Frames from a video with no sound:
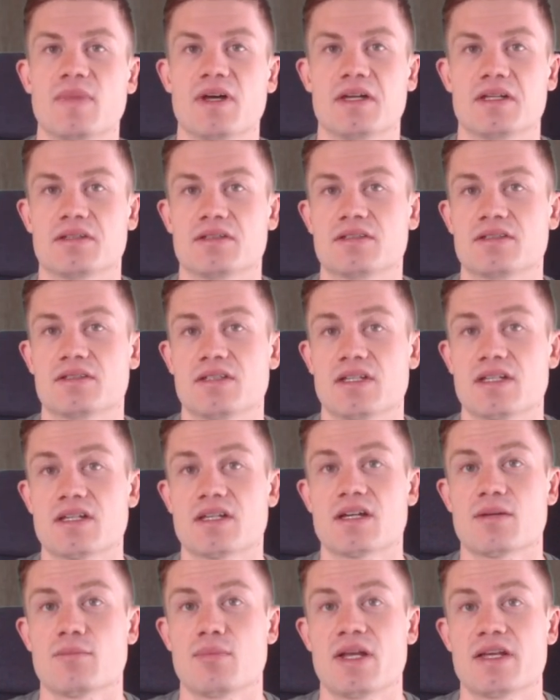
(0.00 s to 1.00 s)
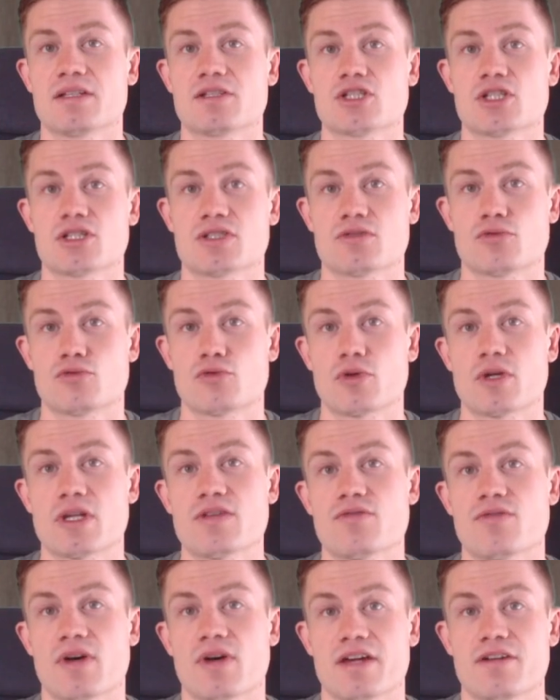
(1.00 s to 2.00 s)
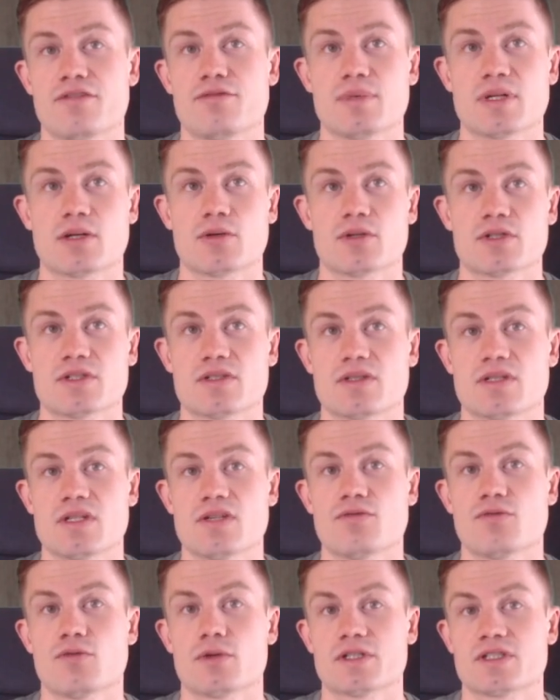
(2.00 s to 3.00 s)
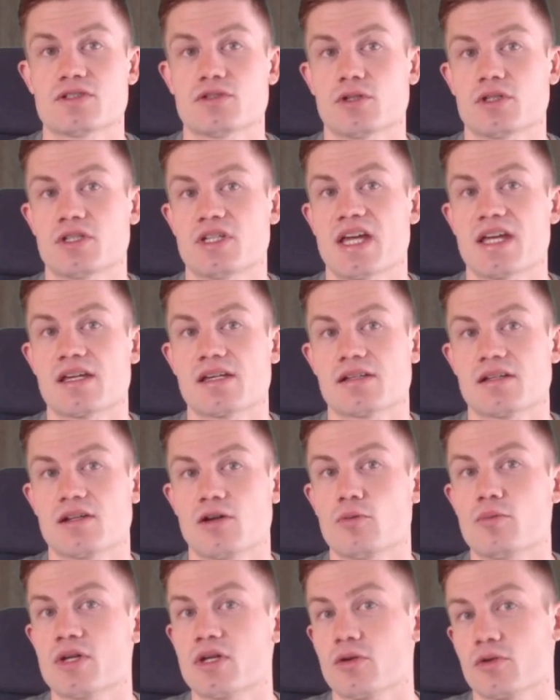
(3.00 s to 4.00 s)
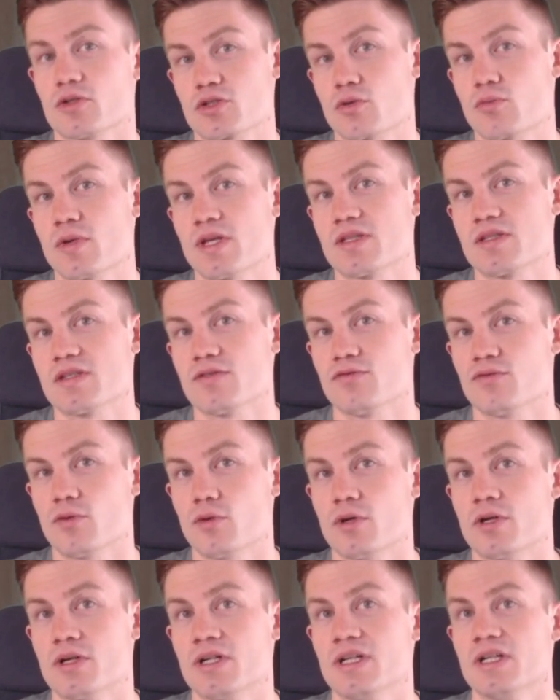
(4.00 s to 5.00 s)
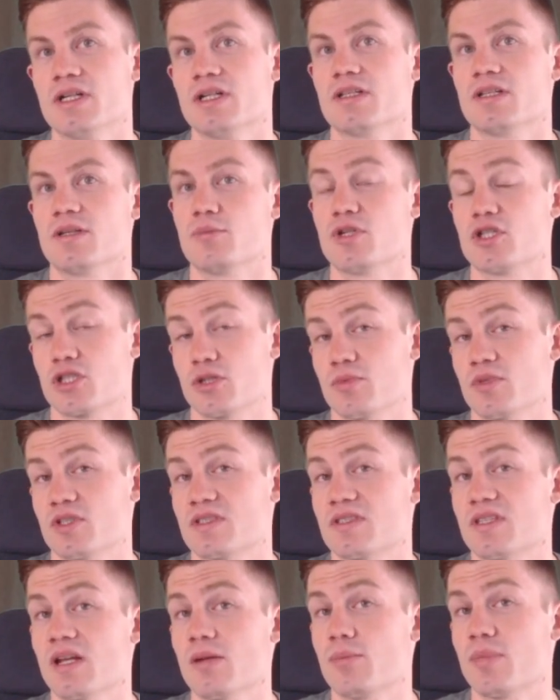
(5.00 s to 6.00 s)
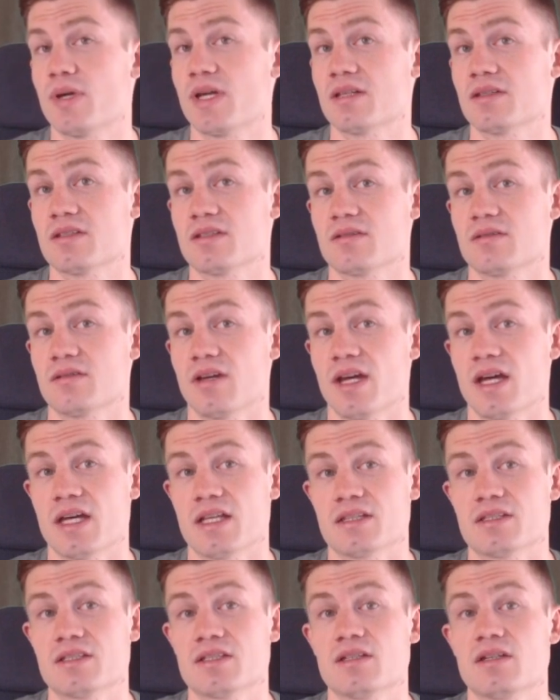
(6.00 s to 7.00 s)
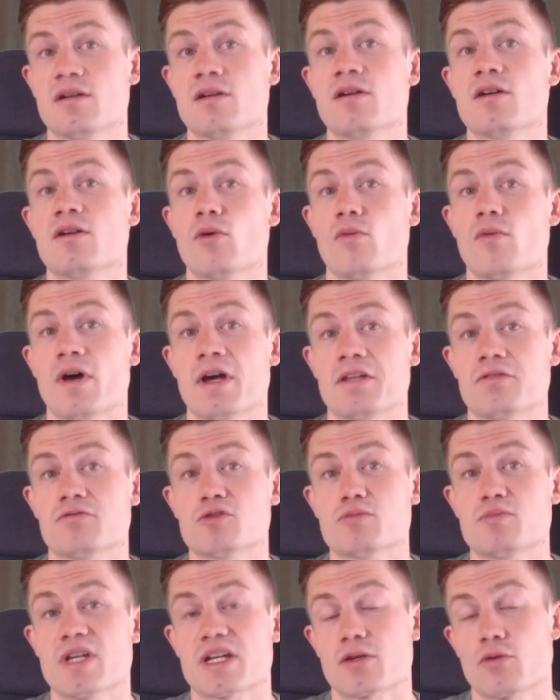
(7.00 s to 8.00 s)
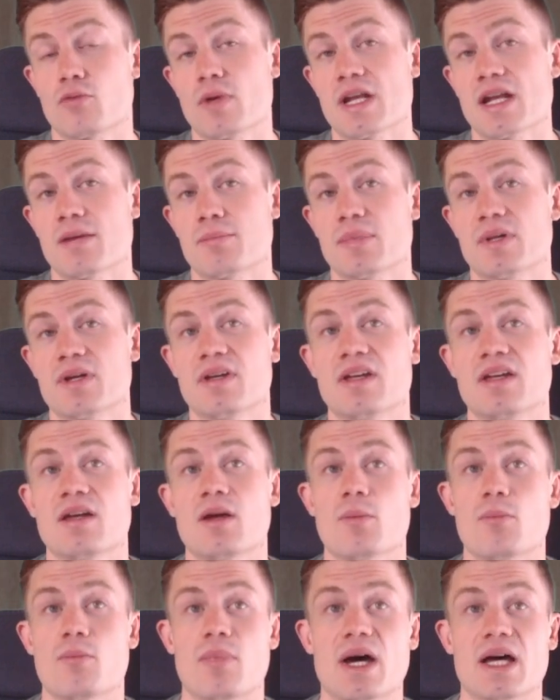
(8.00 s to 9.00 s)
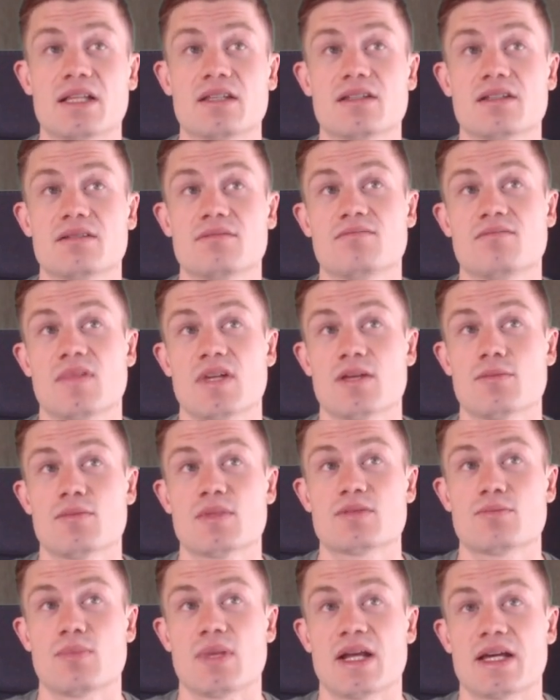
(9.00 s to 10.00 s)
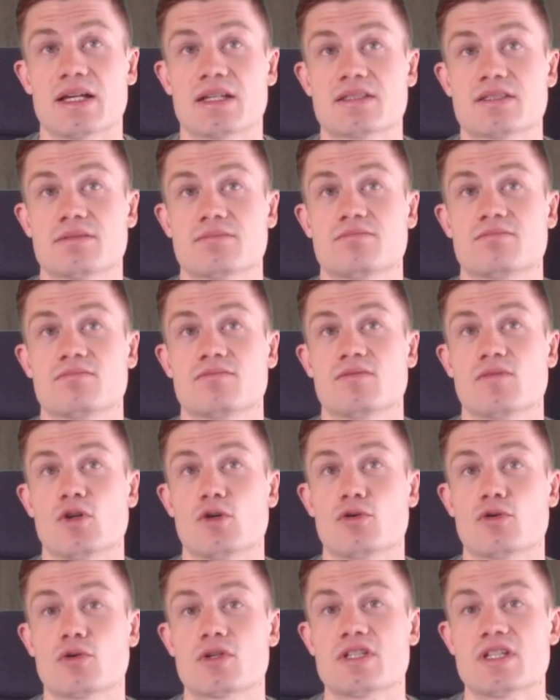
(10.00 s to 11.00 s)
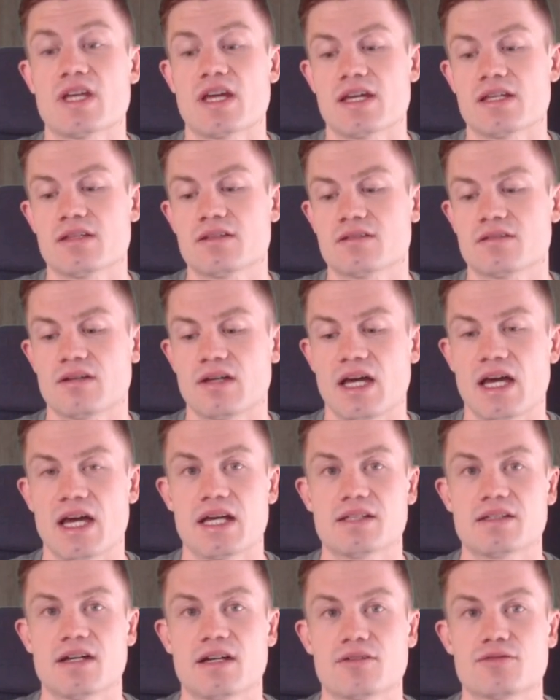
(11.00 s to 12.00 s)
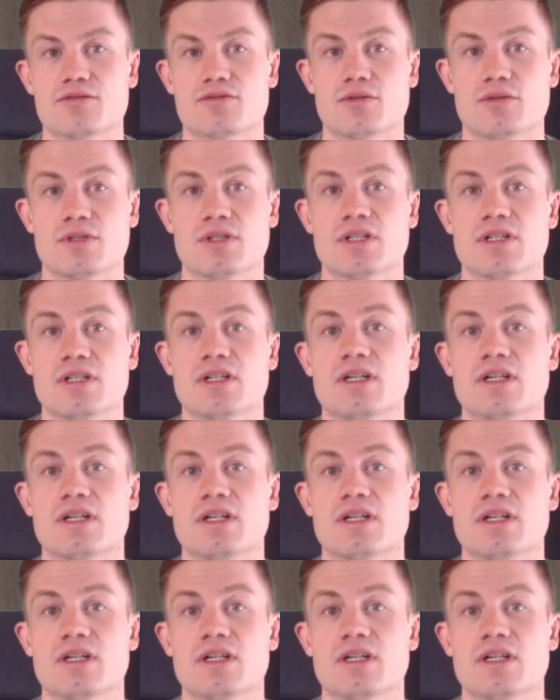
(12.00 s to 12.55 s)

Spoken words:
and he can play just rook e5 because c4 is not hanging now, because queen c4, the bishop is still pinned, and white would be a queen up, but he missed black's rook d8, and after